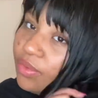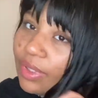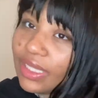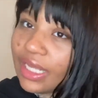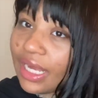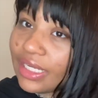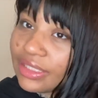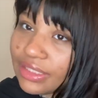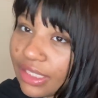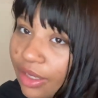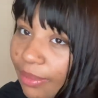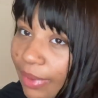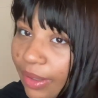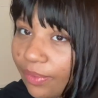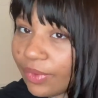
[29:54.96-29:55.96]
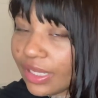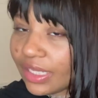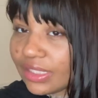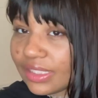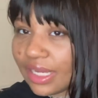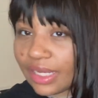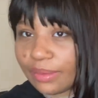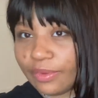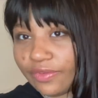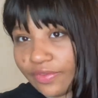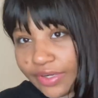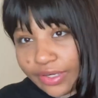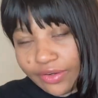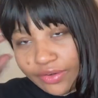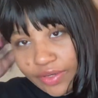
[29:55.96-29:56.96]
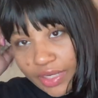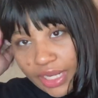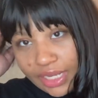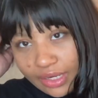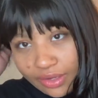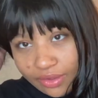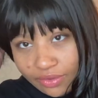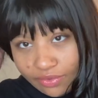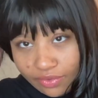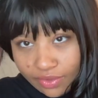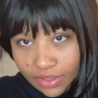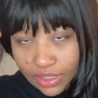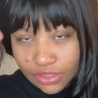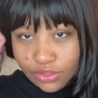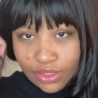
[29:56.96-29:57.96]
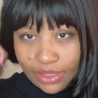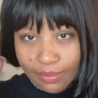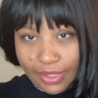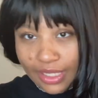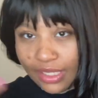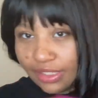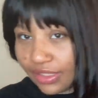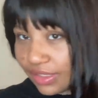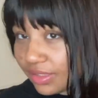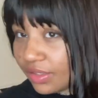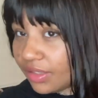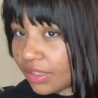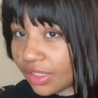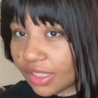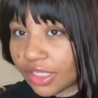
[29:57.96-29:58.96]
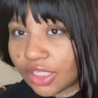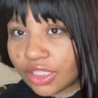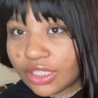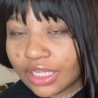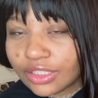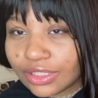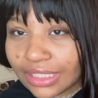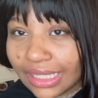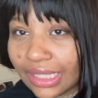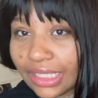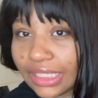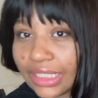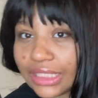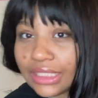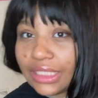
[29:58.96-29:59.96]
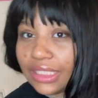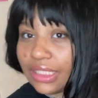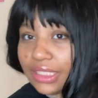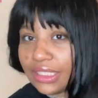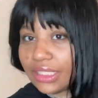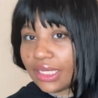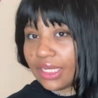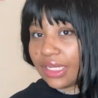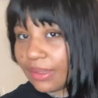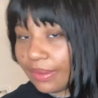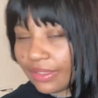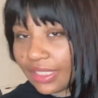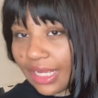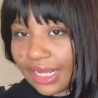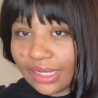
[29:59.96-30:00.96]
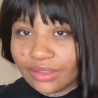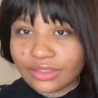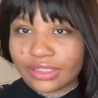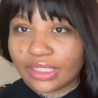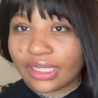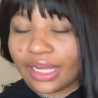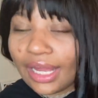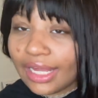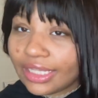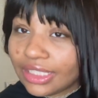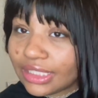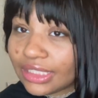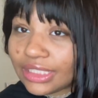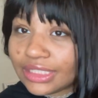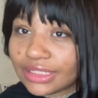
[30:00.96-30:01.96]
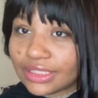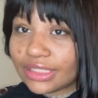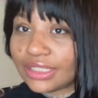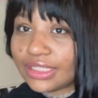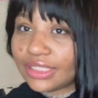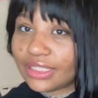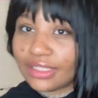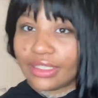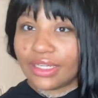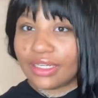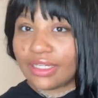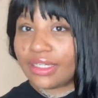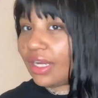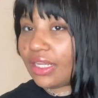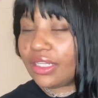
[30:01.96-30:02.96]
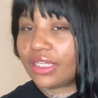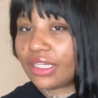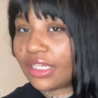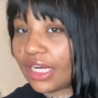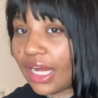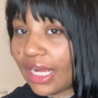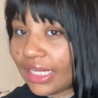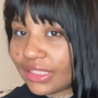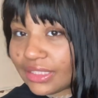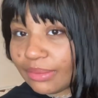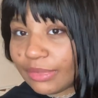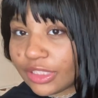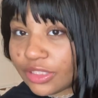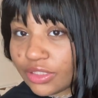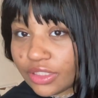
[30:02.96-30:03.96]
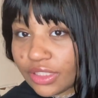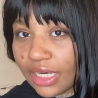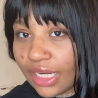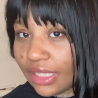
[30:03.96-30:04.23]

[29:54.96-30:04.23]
way that I style my wigs, I have to be very creative and try to make it just look good. I try to look good about the house. I look good. I look nice. I make sure I